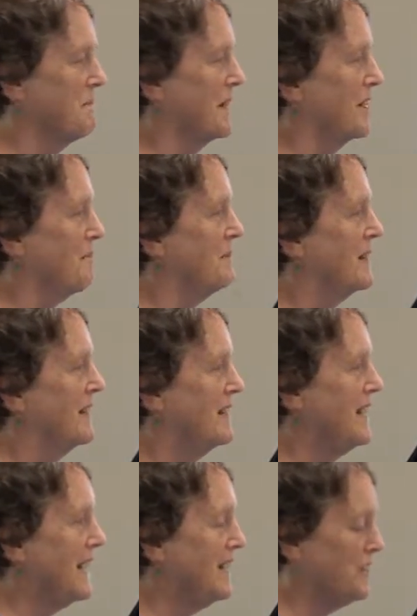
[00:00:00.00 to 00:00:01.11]
um,
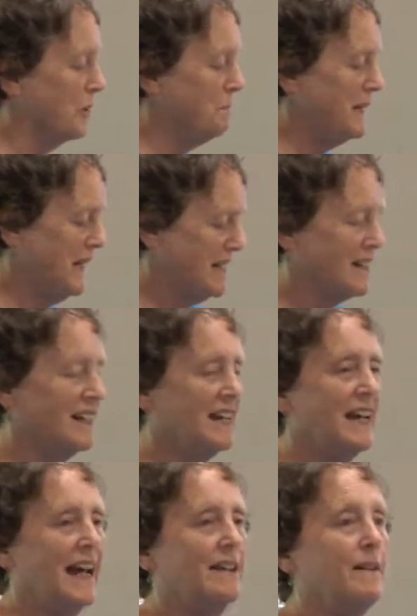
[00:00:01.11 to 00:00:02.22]
nasal peet,
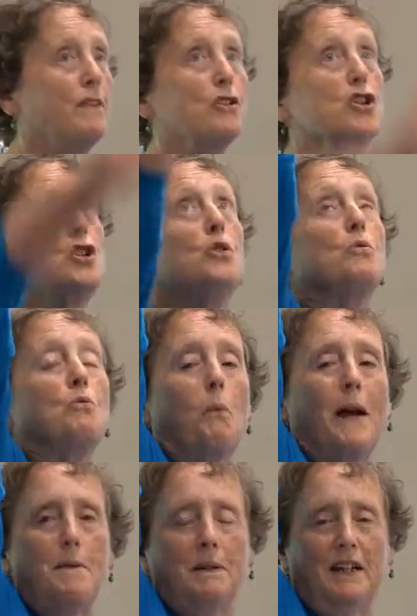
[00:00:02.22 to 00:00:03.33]
And then they'll shoot
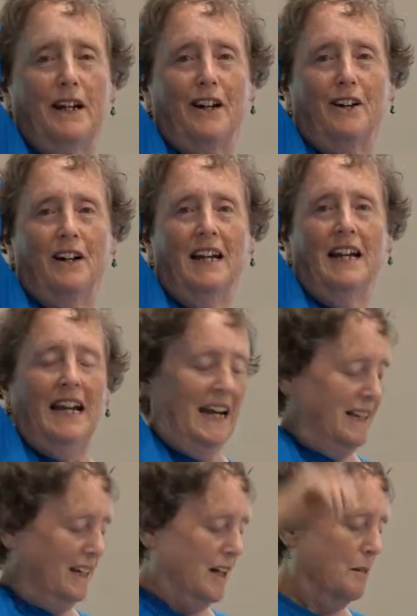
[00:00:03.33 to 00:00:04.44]
way up in the air.
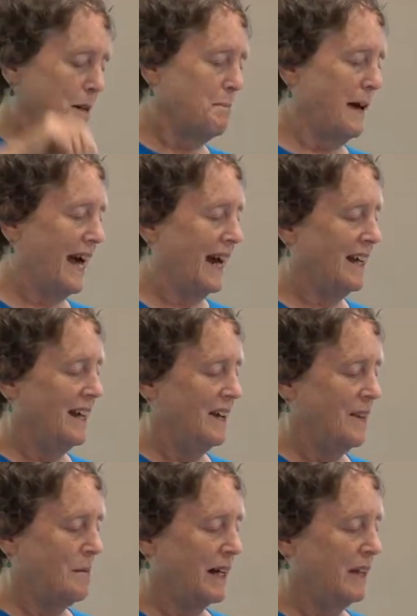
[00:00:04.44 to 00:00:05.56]
And then coming back,
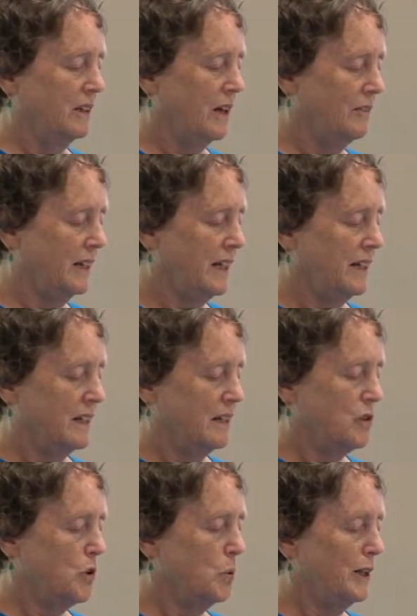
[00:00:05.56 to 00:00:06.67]
they make a lovely
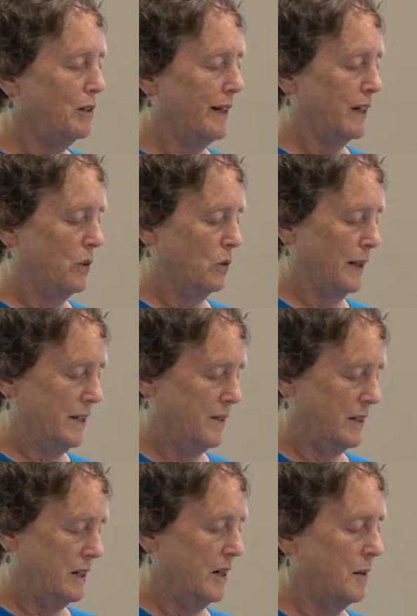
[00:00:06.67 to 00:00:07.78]
twittering
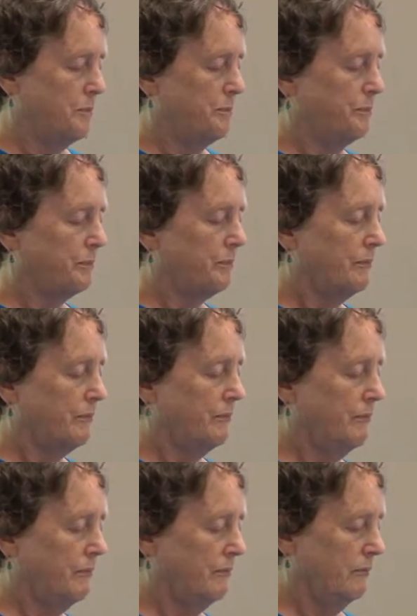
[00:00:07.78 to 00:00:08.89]
noise. Um,
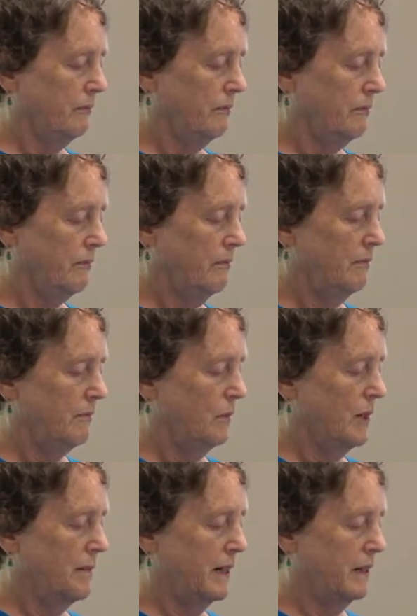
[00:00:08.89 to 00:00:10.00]

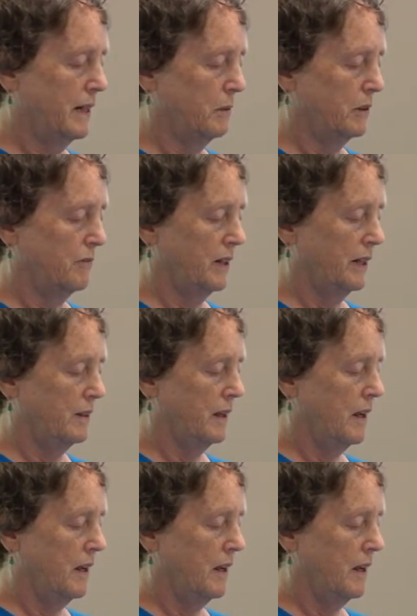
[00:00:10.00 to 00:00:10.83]
hmm, I'm able to find